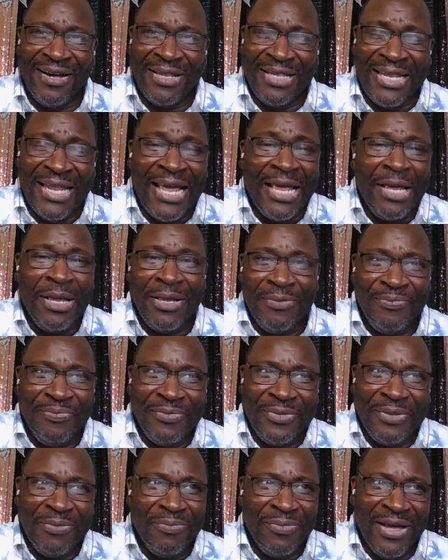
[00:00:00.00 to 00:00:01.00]
late
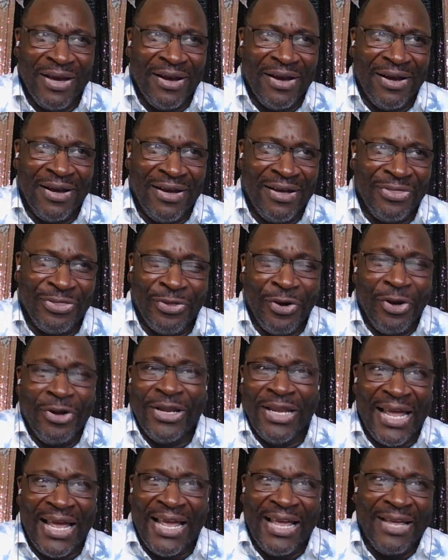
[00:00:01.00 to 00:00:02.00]

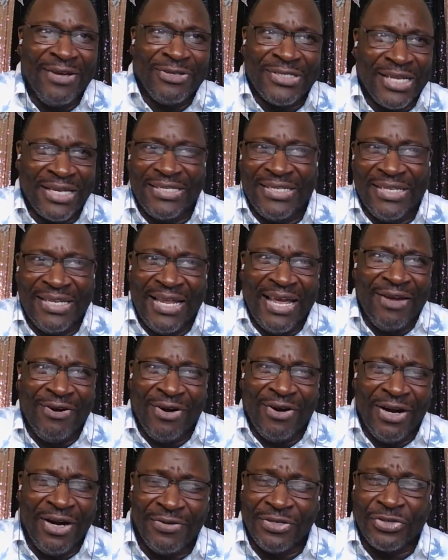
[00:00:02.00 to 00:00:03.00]
30-day or 60-day
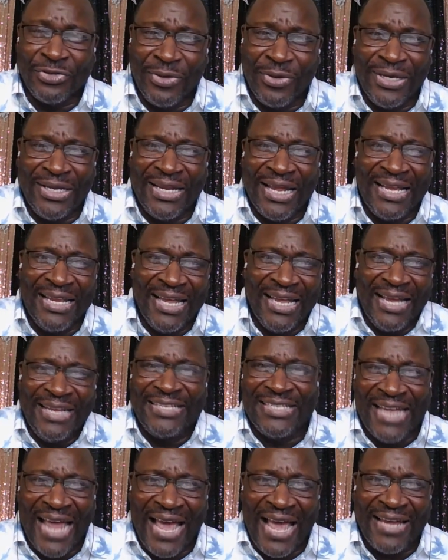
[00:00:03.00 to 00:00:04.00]
or 120-day
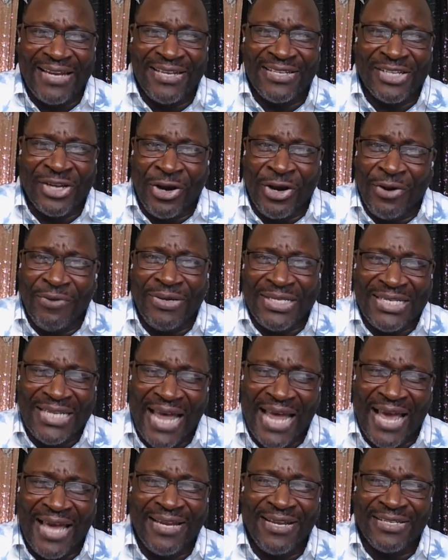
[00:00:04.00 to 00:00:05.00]
late status, current
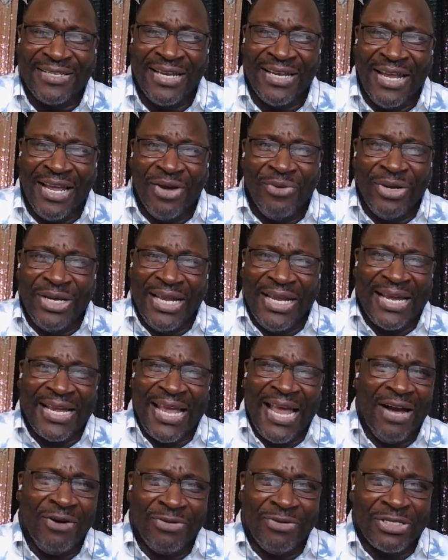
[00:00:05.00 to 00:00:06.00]
status, when the
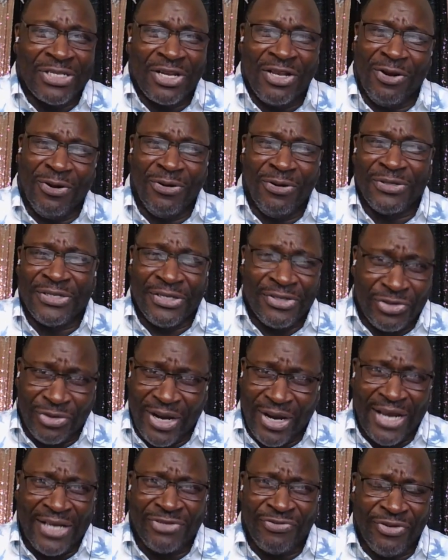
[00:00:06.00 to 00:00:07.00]
account was closed and
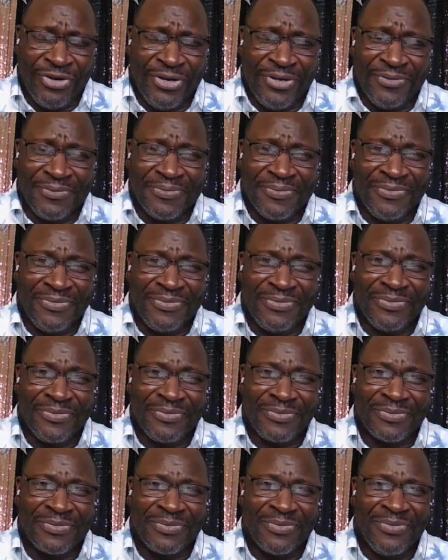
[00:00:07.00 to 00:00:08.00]
transferred.
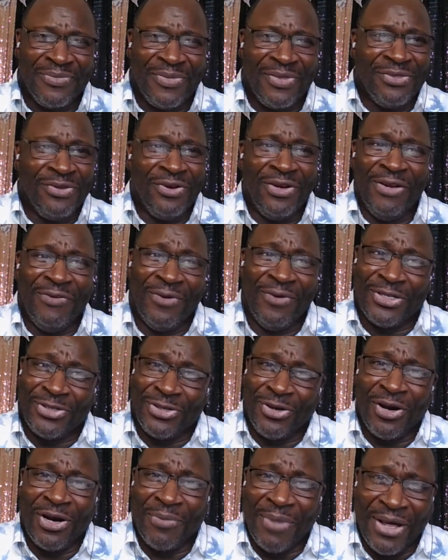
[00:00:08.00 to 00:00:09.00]
Don't even want
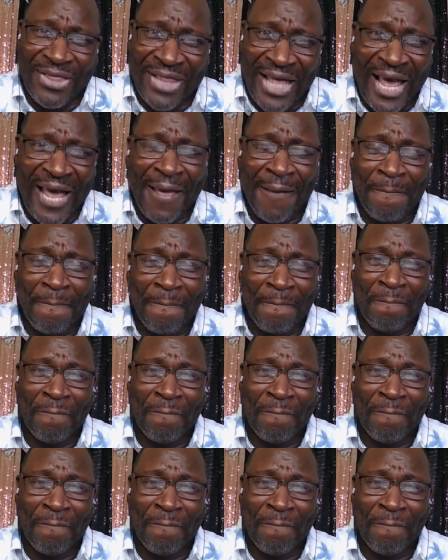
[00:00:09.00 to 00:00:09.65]
to talk about that.